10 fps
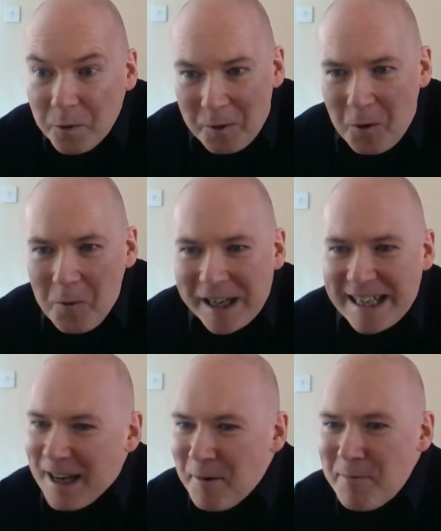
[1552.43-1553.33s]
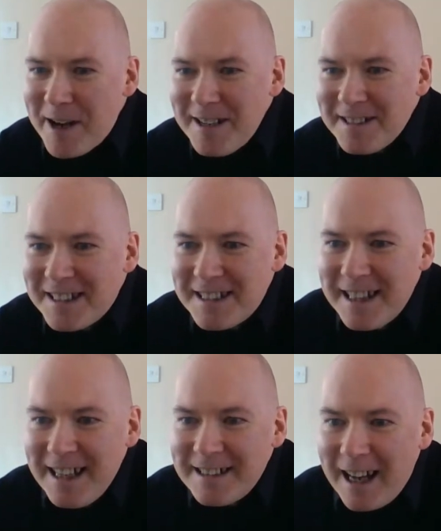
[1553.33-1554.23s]
Wiki Gummy Bears
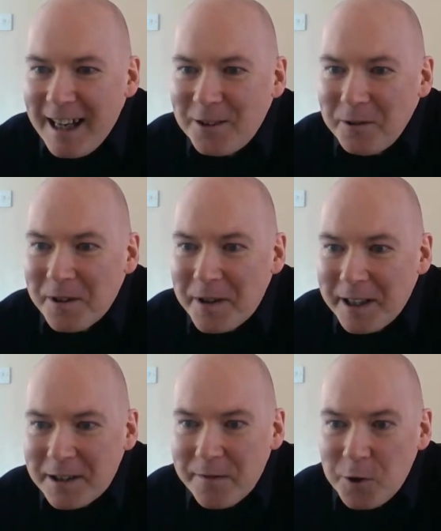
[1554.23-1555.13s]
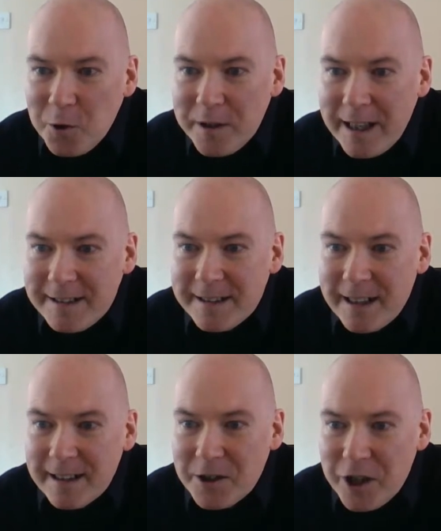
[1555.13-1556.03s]
says, I don't think the view
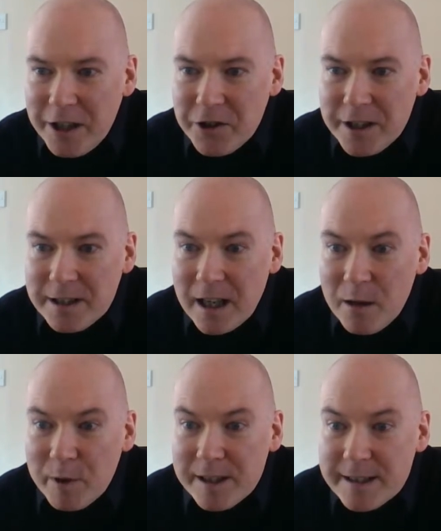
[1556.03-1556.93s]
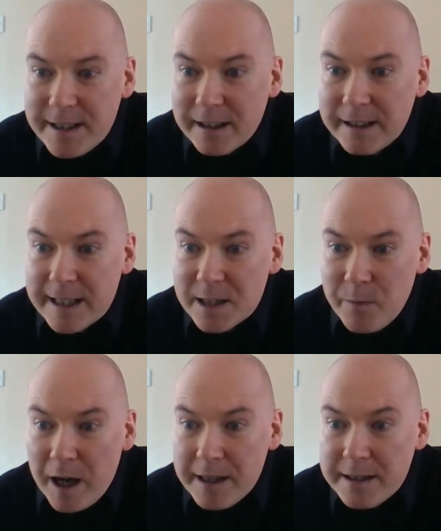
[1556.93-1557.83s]
necessarily changes, but it certainly
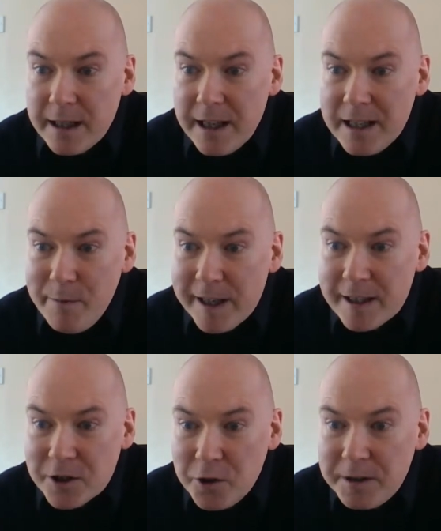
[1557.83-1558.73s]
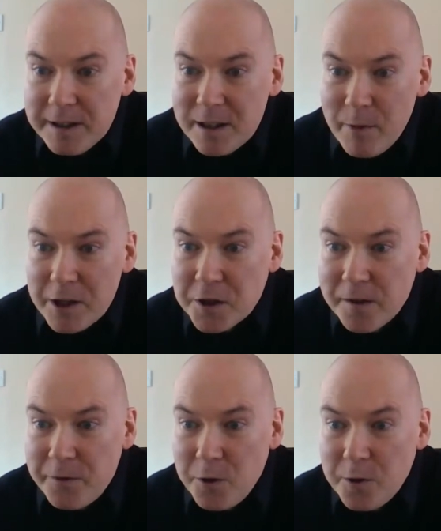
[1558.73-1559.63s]
expands. They make excuses to match
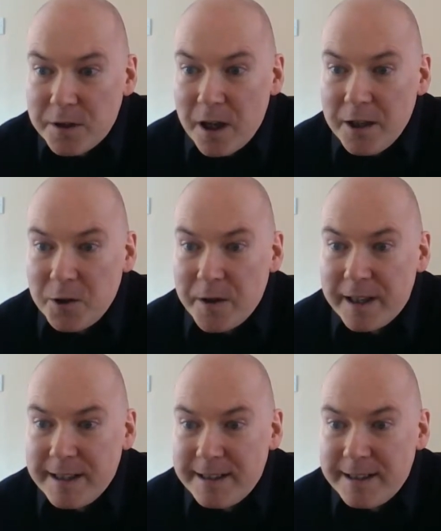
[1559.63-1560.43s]
their views so they can